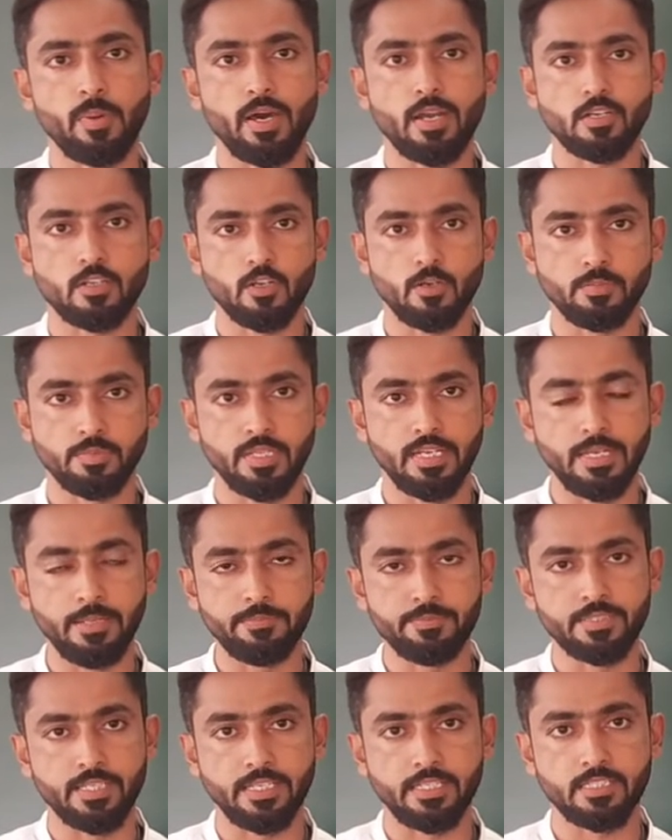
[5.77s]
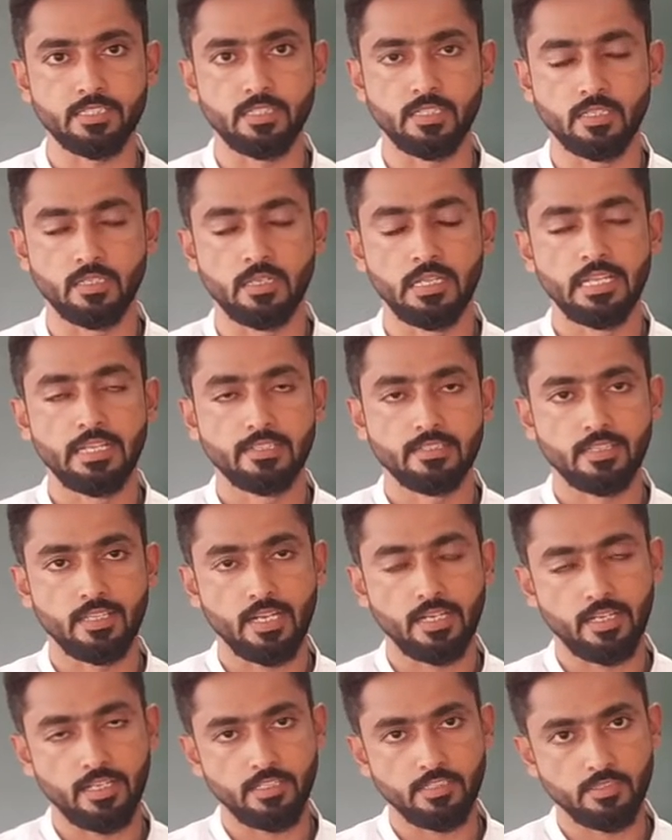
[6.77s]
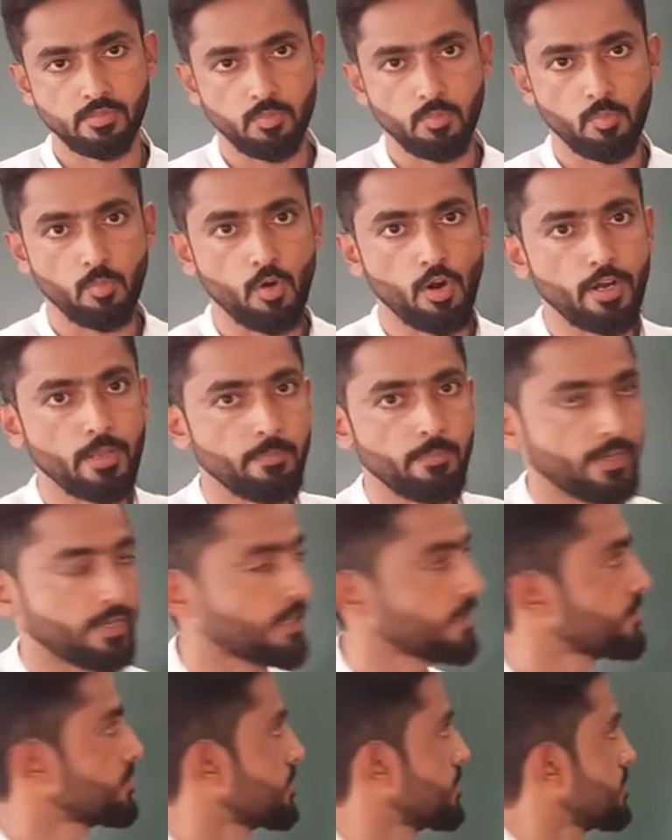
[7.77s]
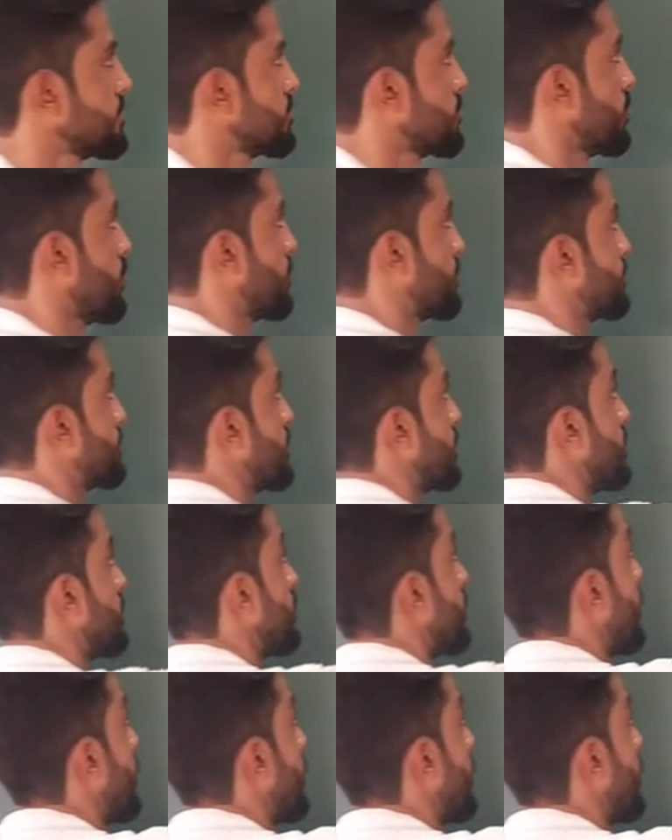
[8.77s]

part of the leaf section, that is modifications of the